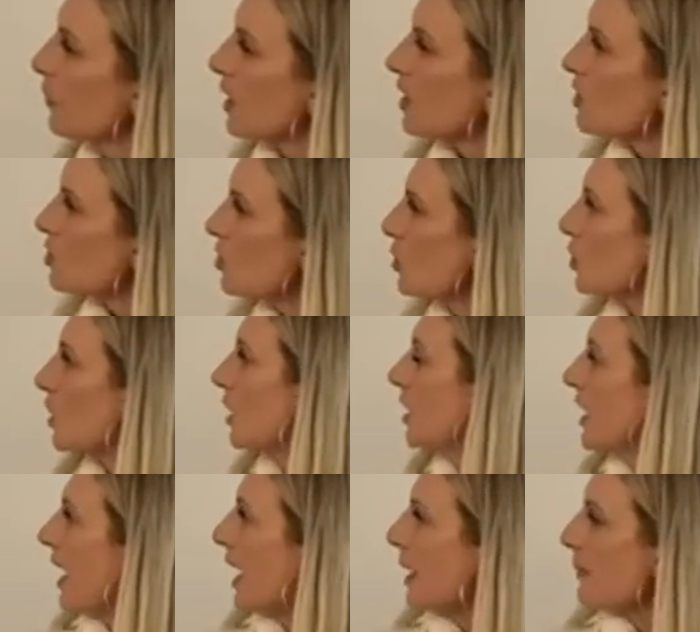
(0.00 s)
So,
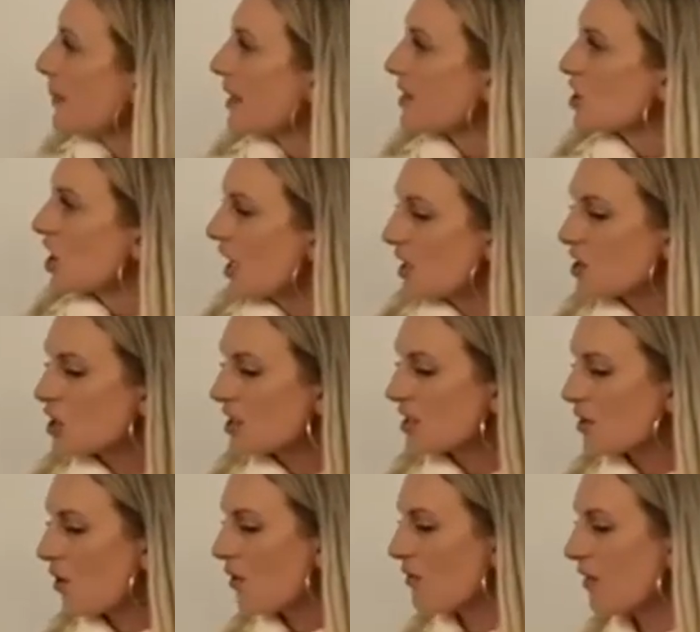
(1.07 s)
challenges
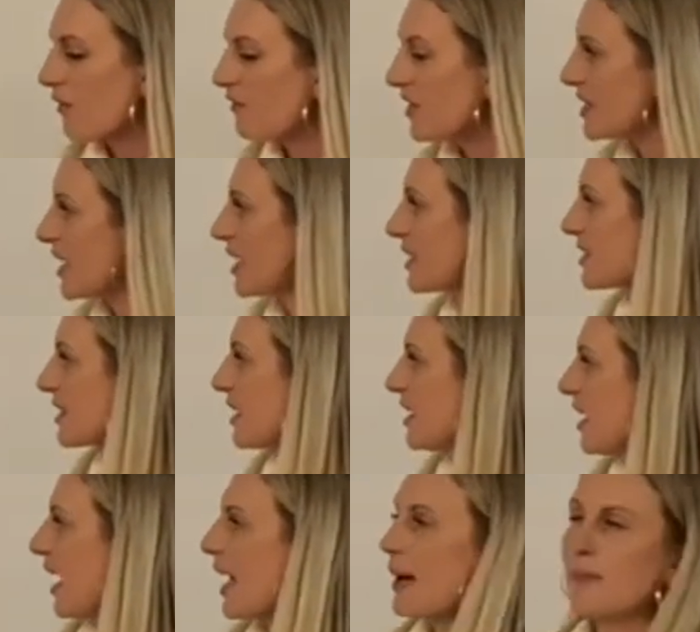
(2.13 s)
of physics.
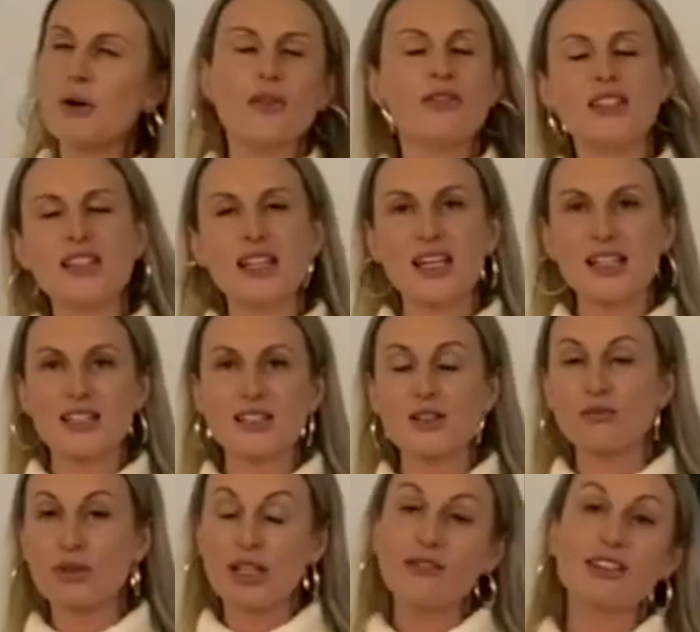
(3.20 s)
Obviously it's a
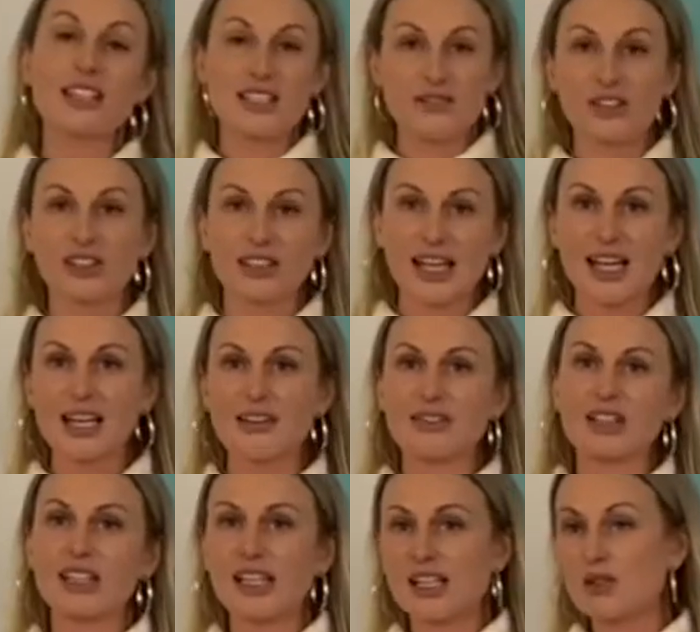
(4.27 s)
really, really difficult A-level.
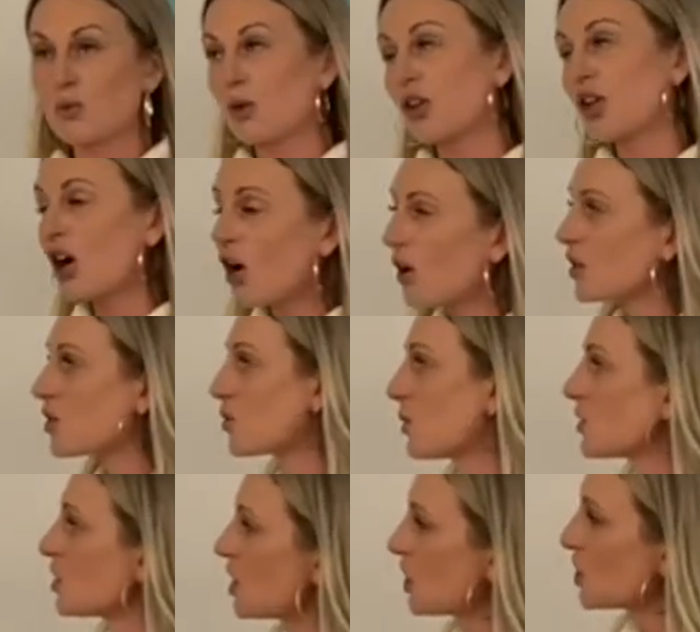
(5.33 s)
It is one of the hardest ones
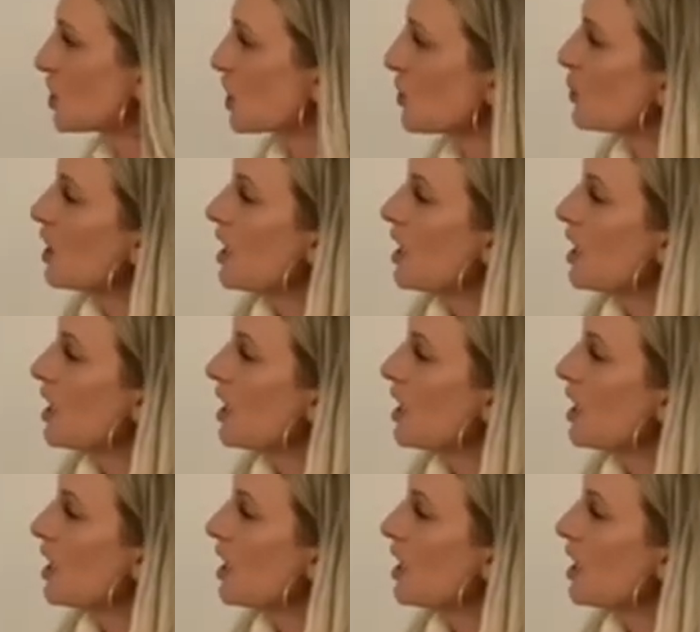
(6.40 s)
you can do.